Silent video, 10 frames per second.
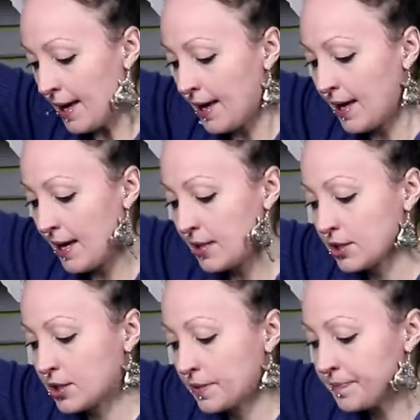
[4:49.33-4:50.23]

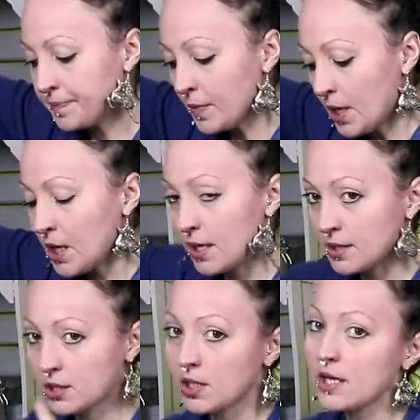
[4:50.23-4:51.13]
And
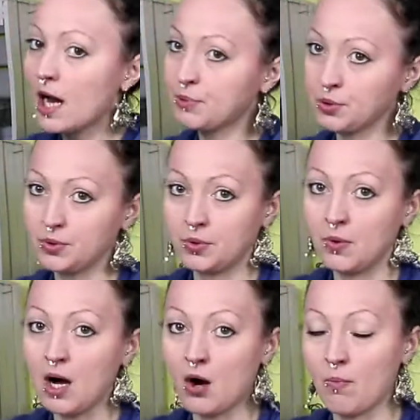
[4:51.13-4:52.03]
it's really up to
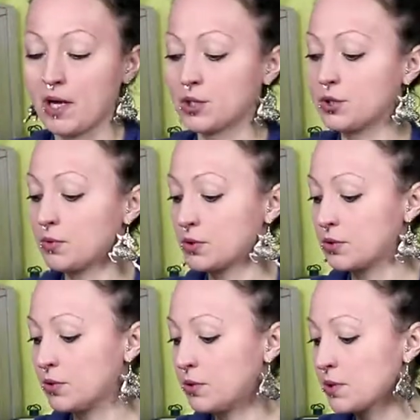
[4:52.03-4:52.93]
you how much you want
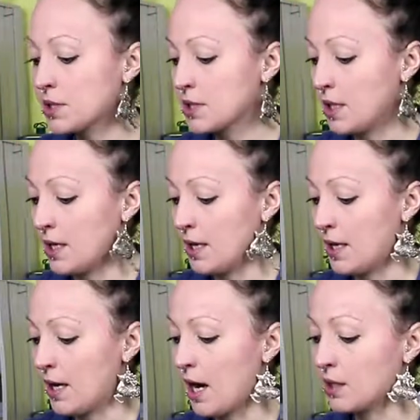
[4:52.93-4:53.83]
to use.
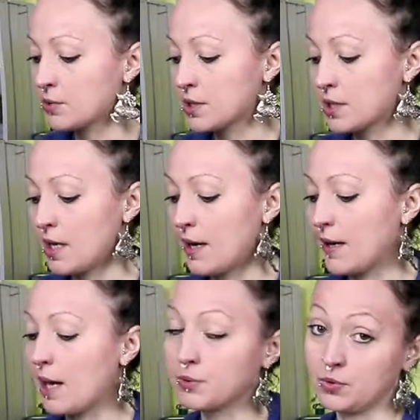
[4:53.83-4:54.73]
I would
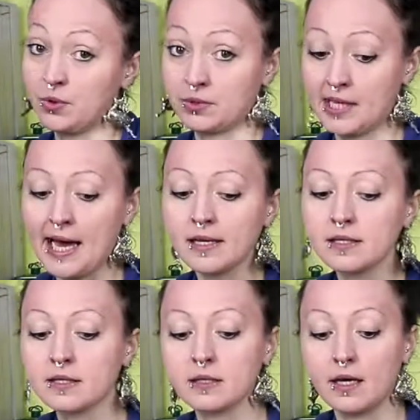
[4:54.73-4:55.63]
say up to your
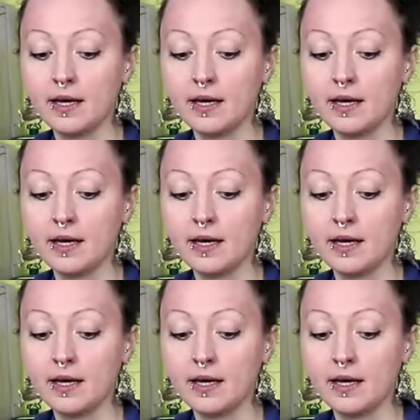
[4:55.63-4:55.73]
taste.